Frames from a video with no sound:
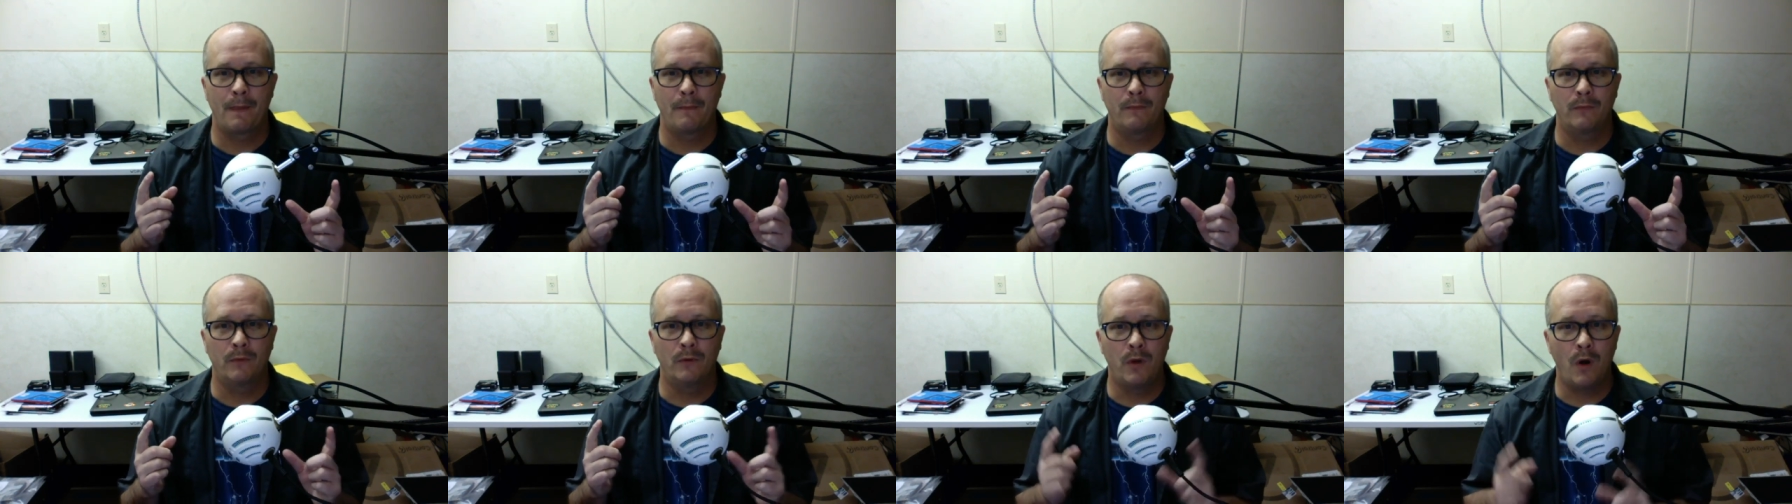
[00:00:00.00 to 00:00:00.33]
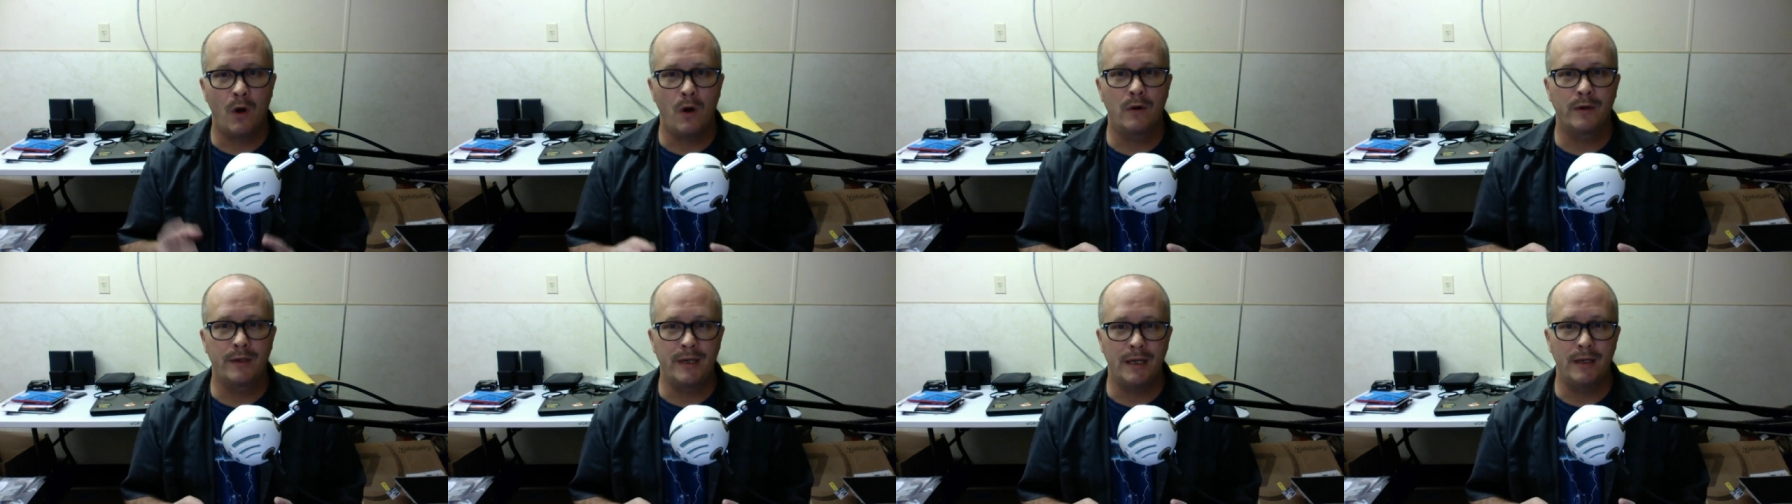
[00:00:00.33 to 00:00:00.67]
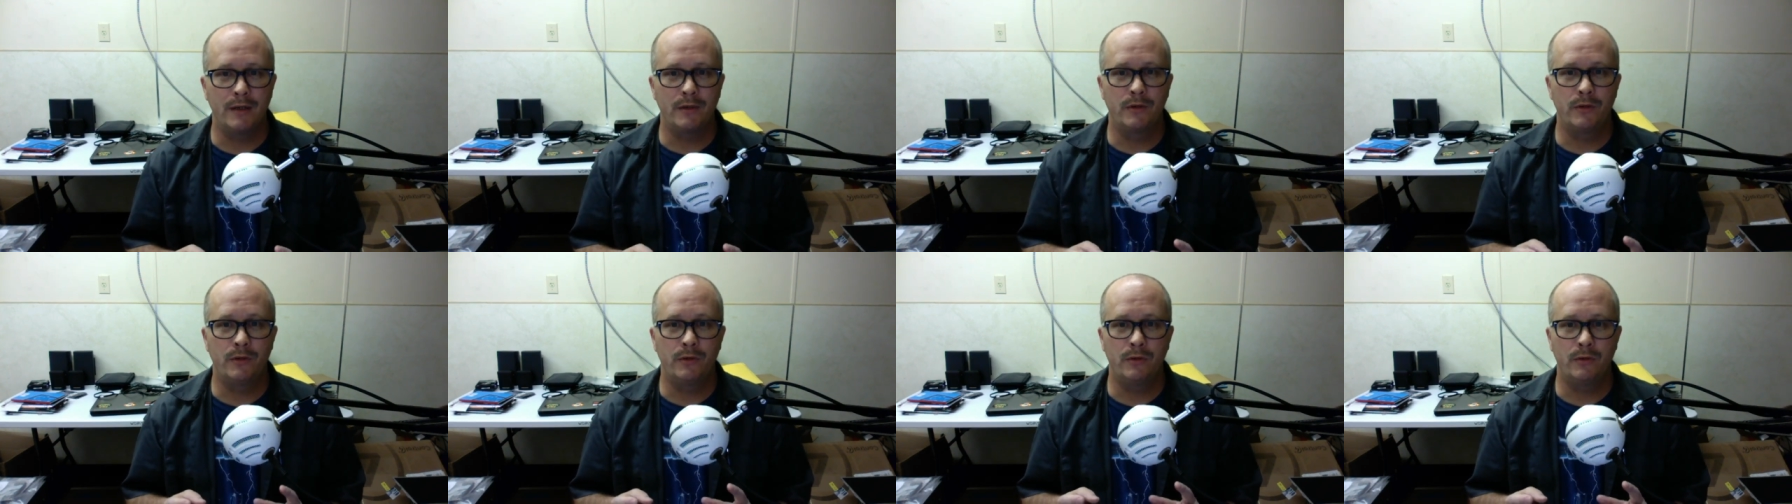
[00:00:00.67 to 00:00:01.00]
logged
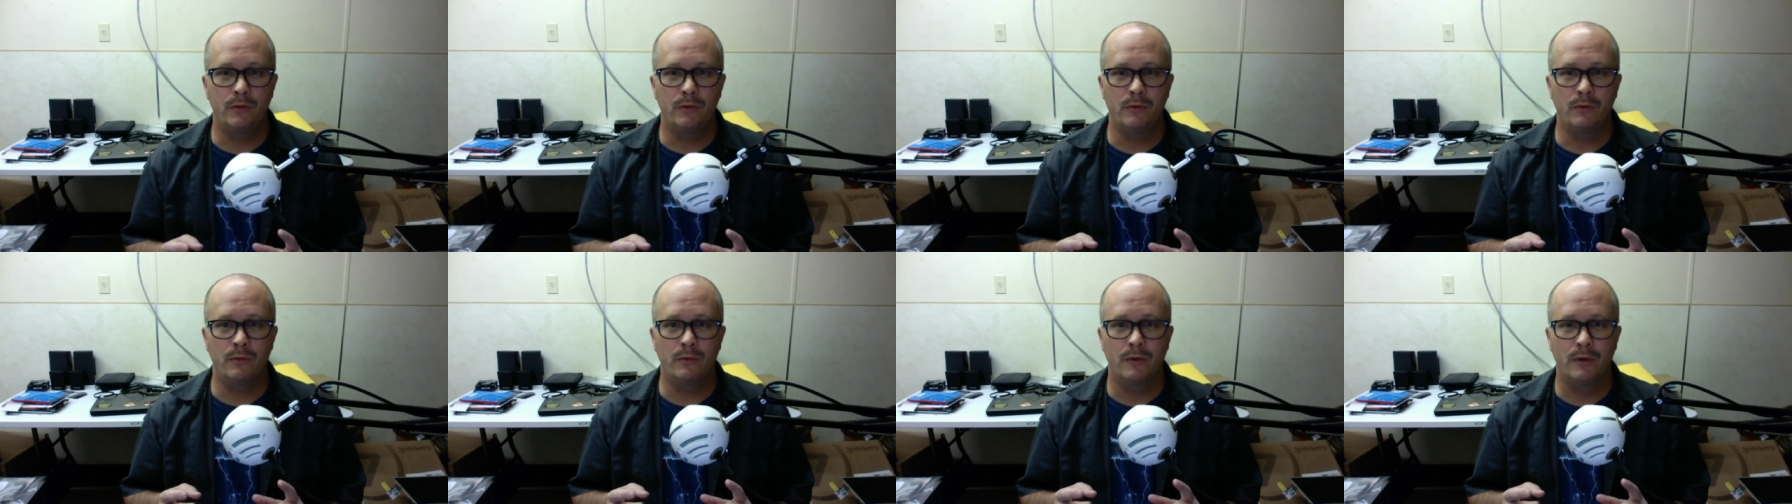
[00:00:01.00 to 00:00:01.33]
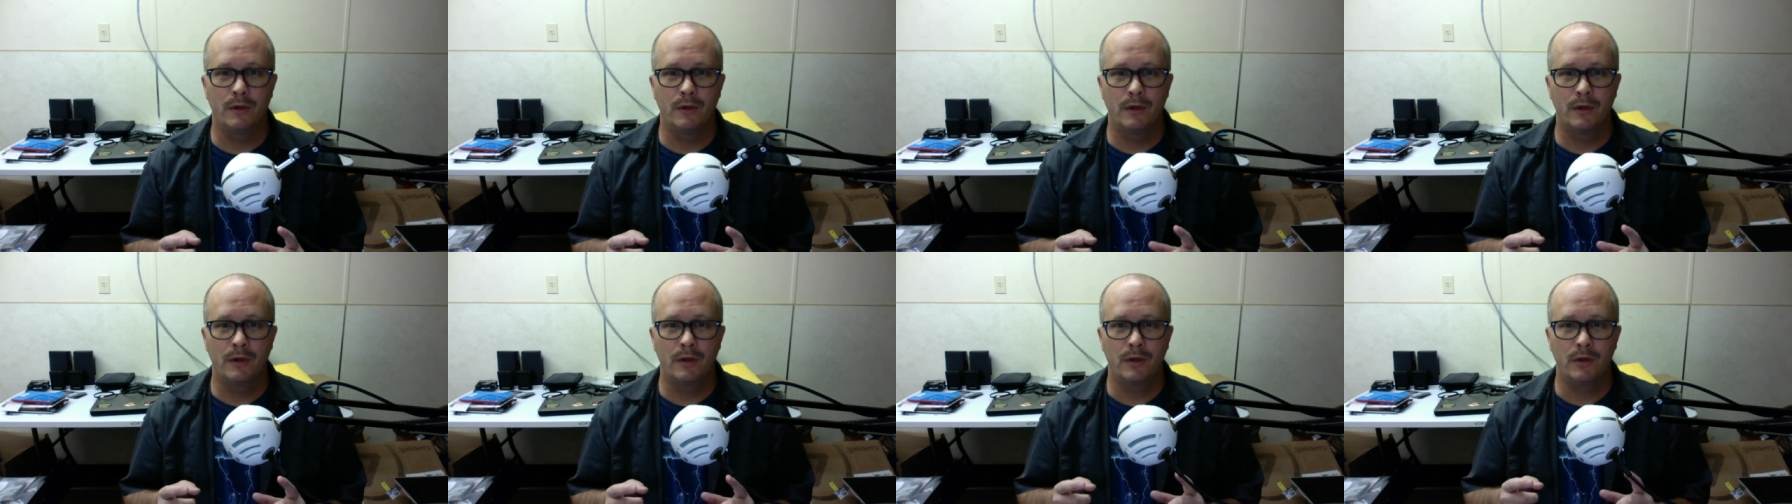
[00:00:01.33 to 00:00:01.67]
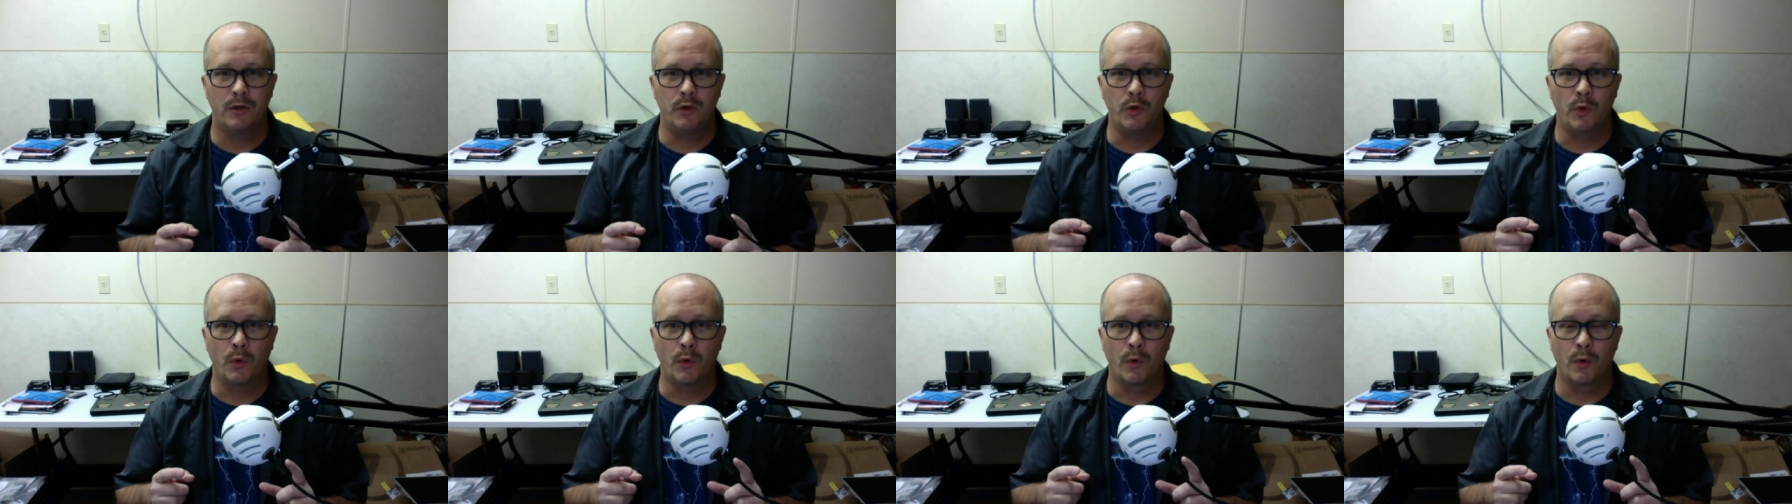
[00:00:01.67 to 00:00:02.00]
into
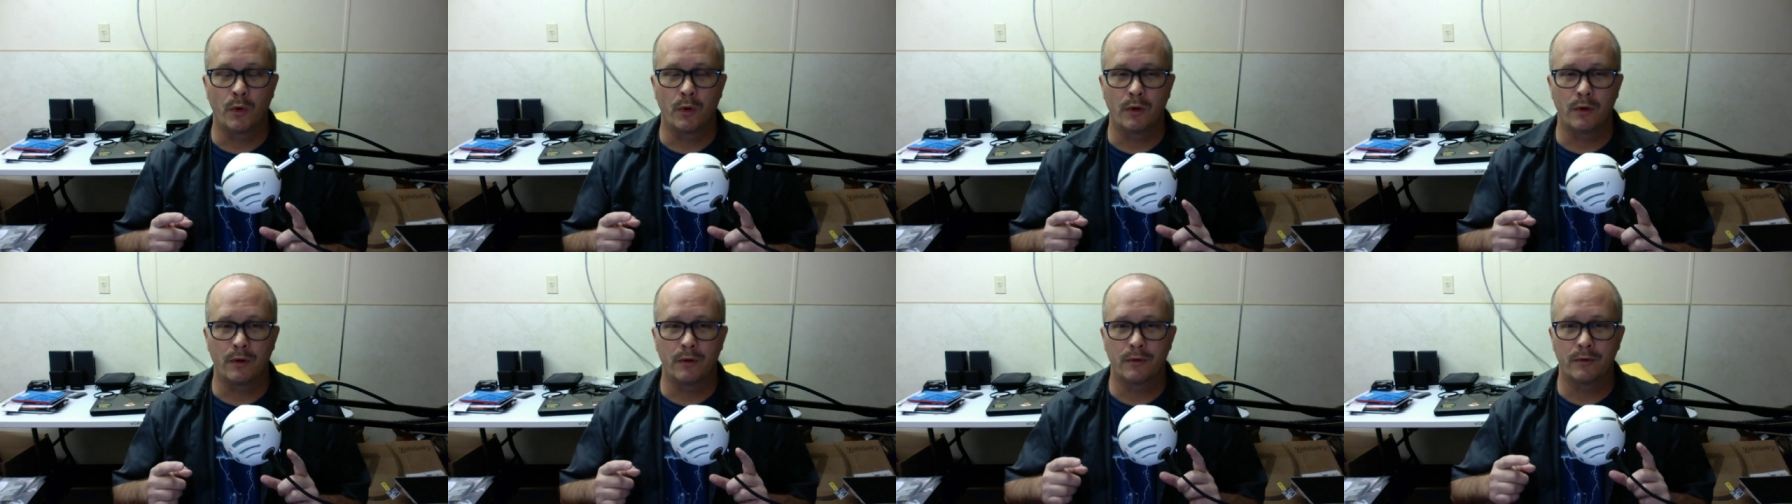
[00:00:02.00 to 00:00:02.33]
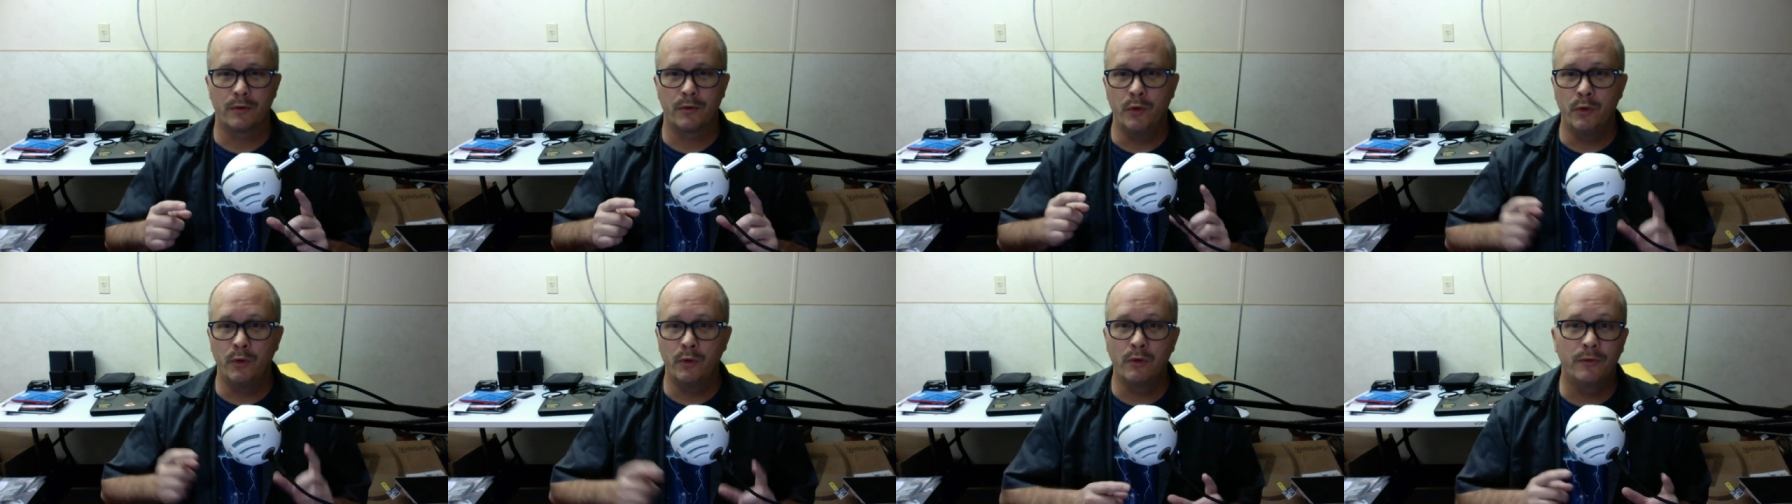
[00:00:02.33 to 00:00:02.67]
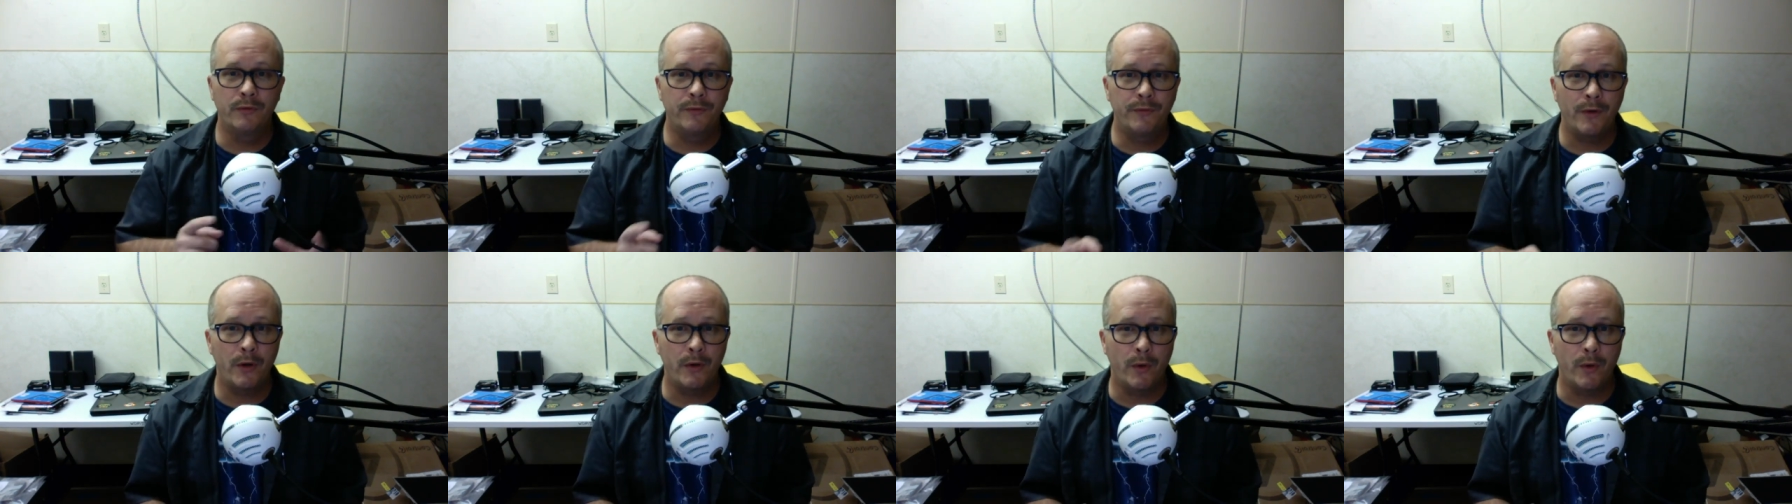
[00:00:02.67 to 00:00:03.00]
your Google
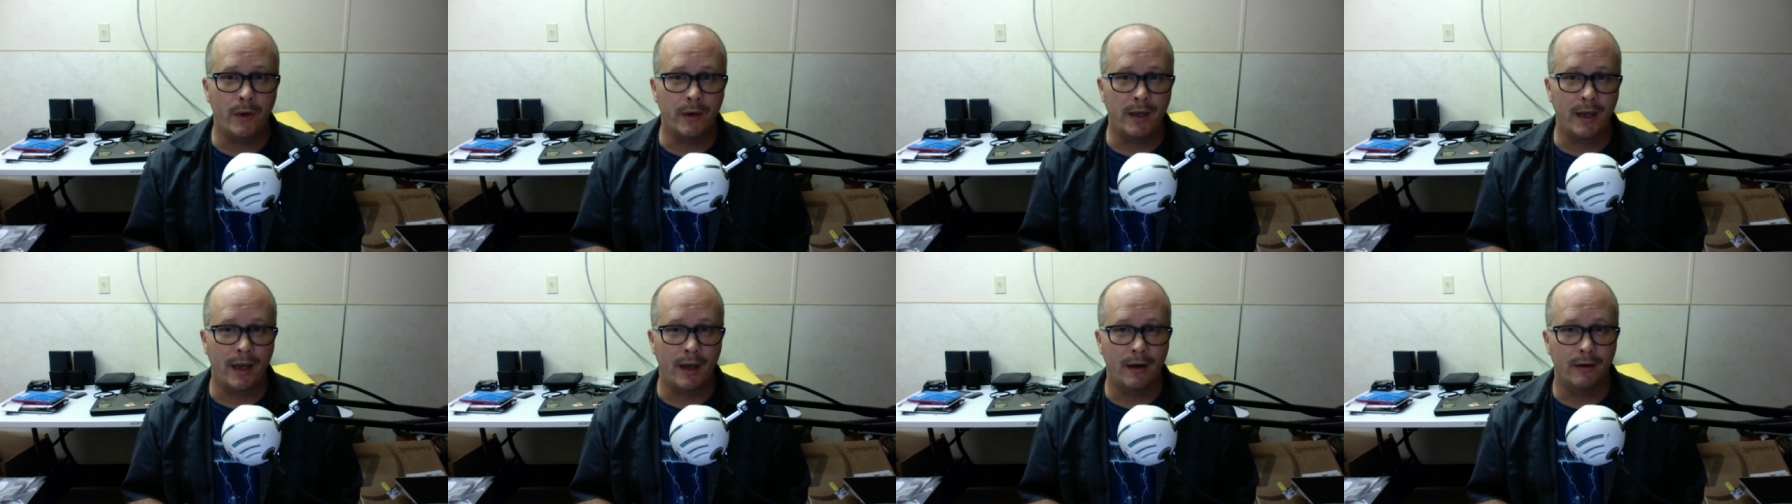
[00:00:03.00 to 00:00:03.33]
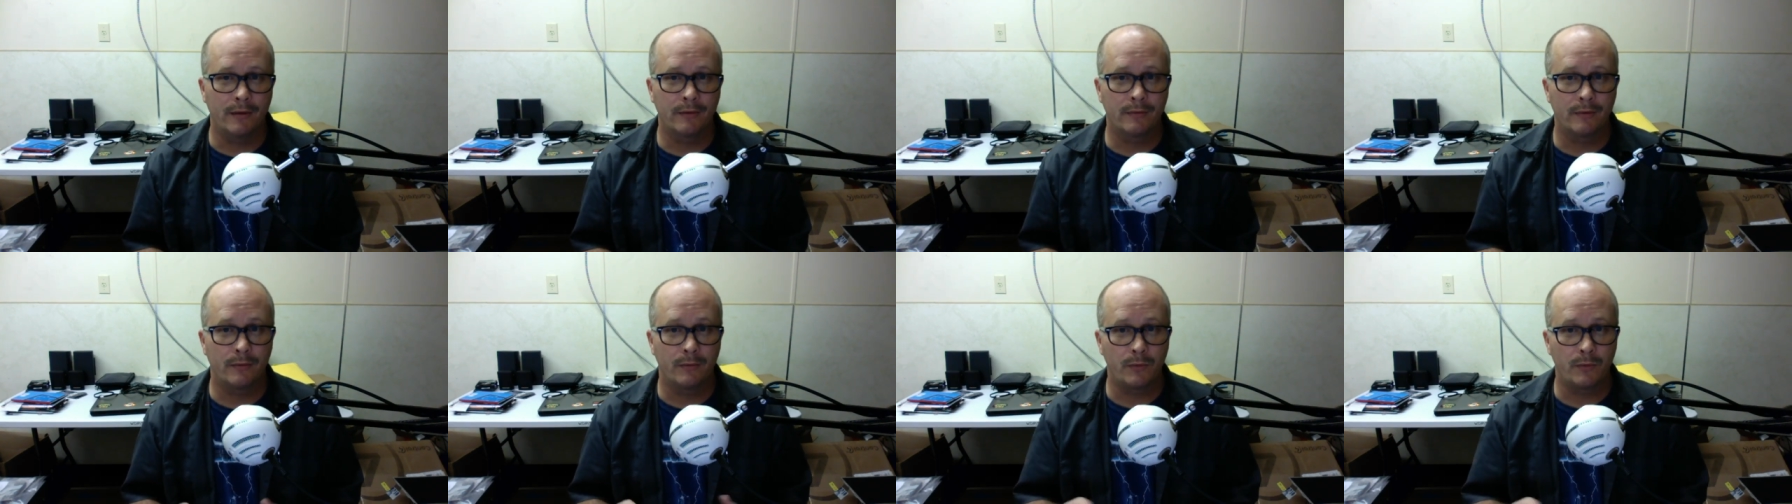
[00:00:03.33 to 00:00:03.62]
Photo account,